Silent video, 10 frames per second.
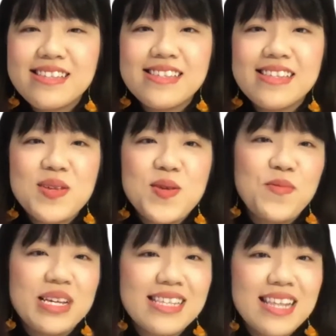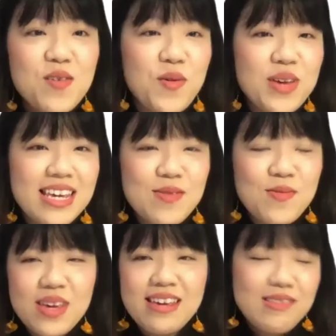it was like going in,
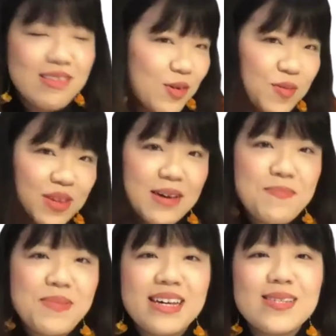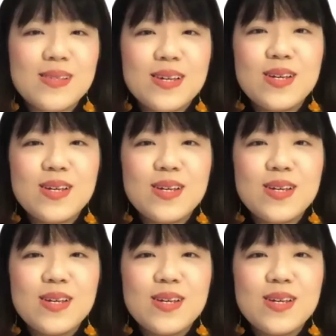with a blank slate.